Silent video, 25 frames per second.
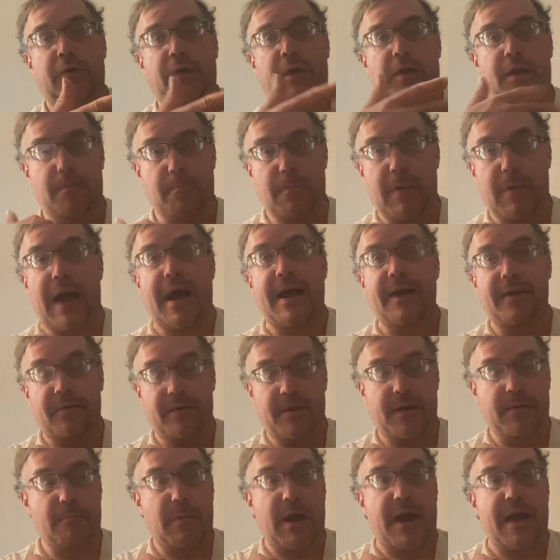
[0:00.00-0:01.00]
in my
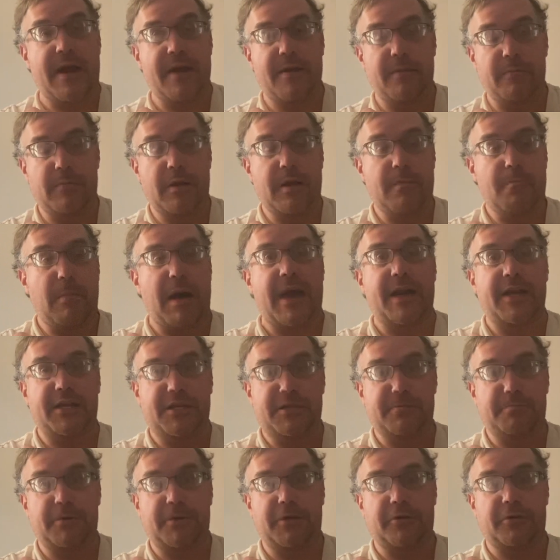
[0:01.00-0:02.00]
in my in my
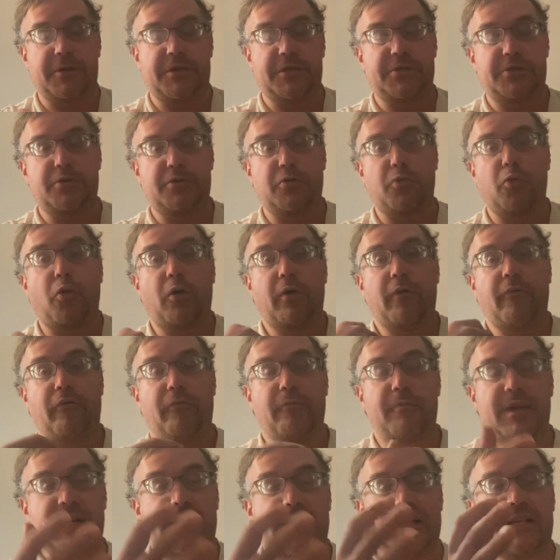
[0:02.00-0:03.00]
experience in order for
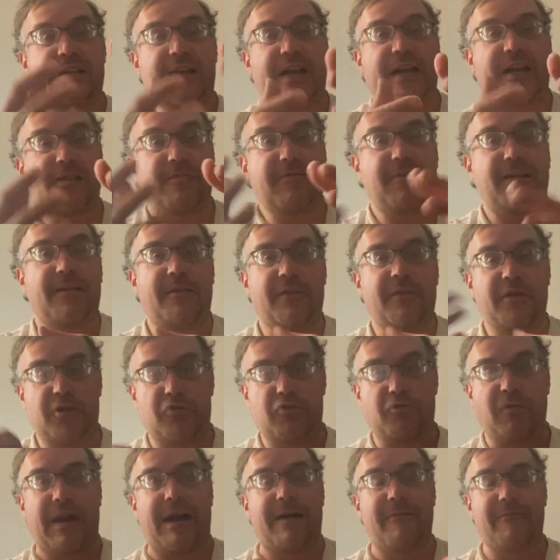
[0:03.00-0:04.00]
me to satisfy the
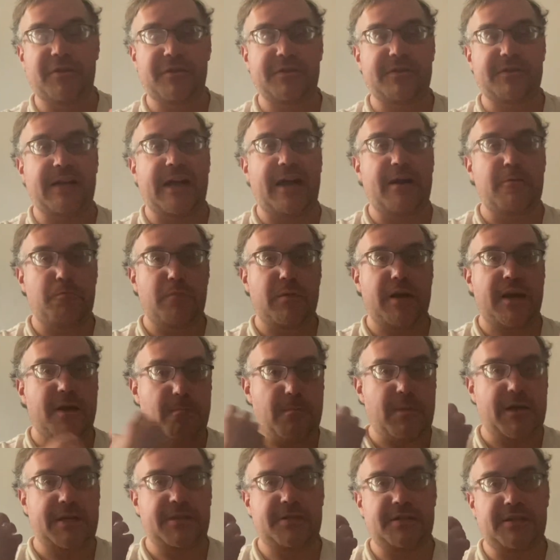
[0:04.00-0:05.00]
drive inside me
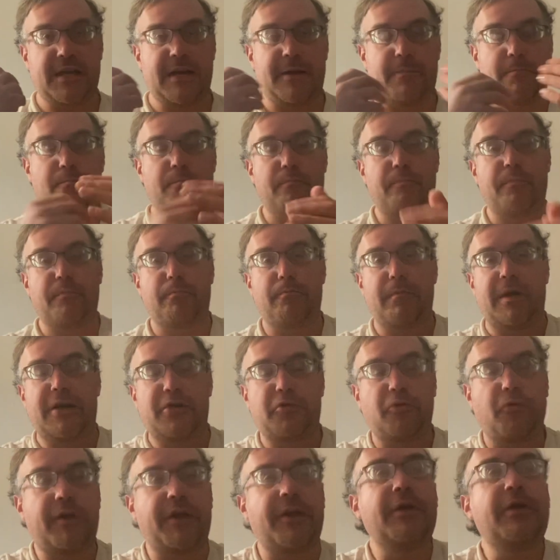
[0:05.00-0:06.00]
and my side
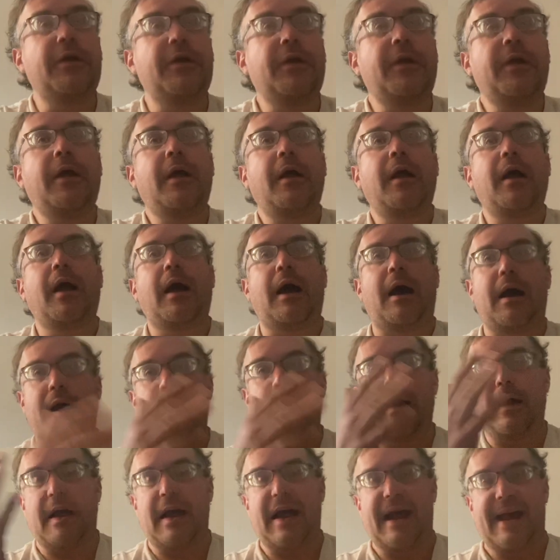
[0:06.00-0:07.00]
mentally
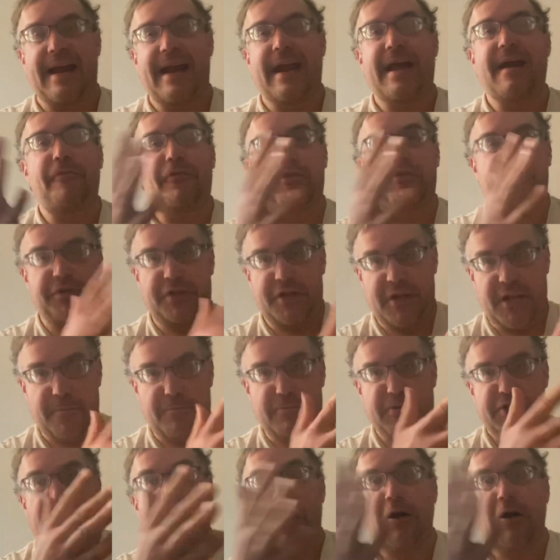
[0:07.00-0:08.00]
i have to
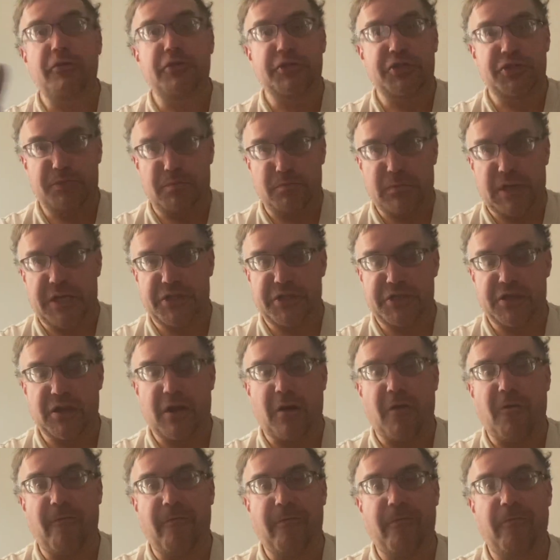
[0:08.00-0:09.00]
keep challenging
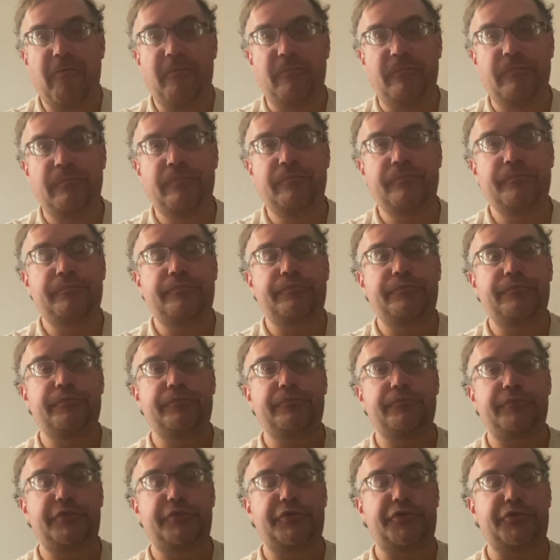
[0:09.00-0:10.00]
myself
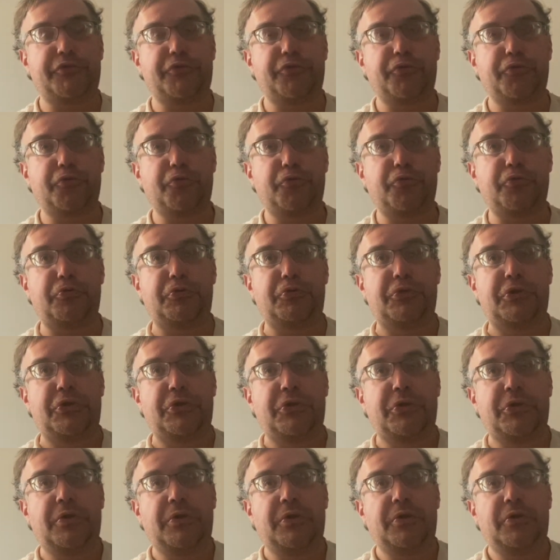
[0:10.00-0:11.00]
to
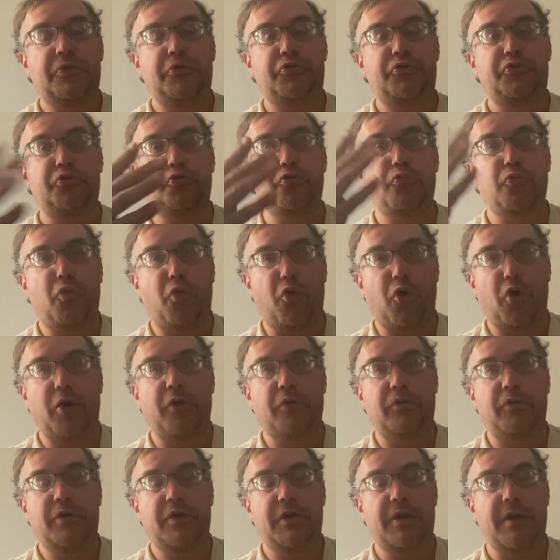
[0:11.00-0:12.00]
do
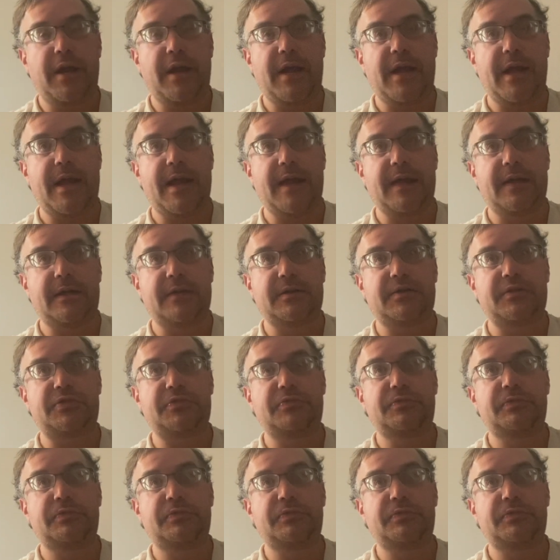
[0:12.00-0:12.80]
more and